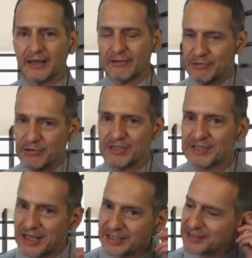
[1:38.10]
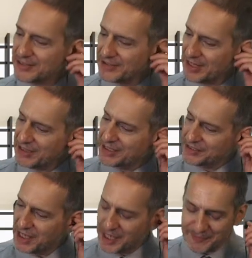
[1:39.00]
30 seconds, not a lot
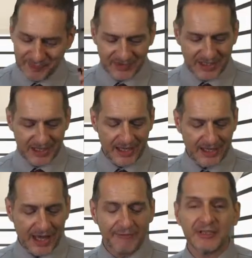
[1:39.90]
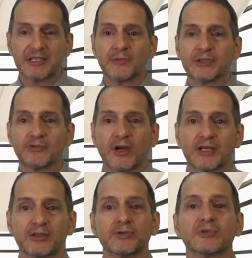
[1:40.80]
of time. And obviously what they're
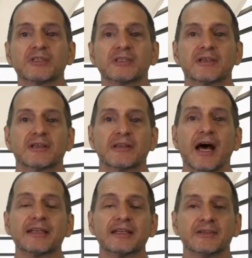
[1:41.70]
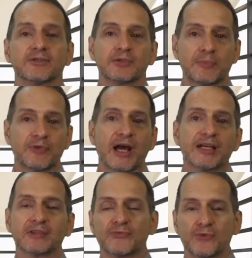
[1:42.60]
trying to do is, the idea is there's a
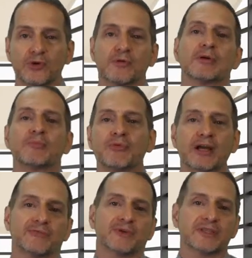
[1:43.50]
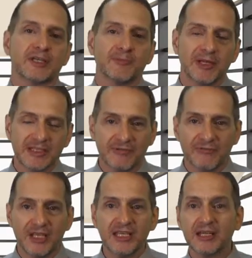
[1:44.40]
product for breakfast, something that's
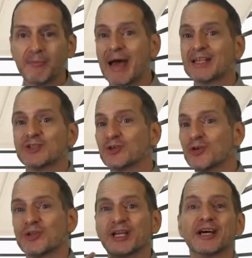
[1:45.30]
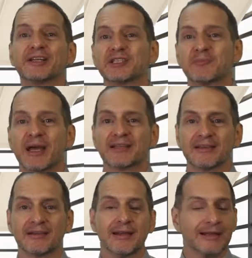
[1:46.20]
convenient and magical and
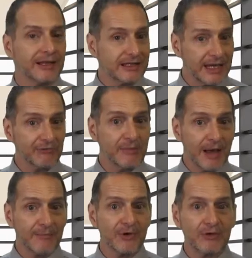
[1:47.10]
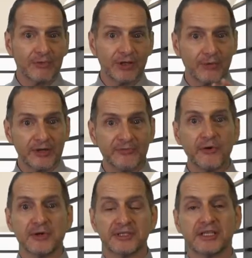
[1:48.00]
unexpected. Again, remember, we don't want to
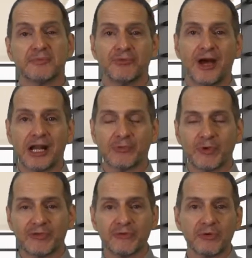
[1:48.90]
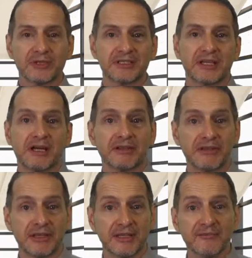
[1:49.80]
focus on the product, we want to focus
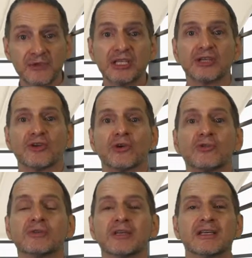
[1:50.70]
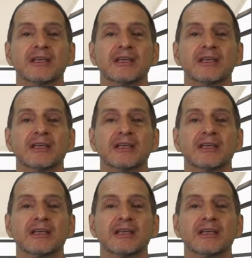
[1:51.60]
on the video.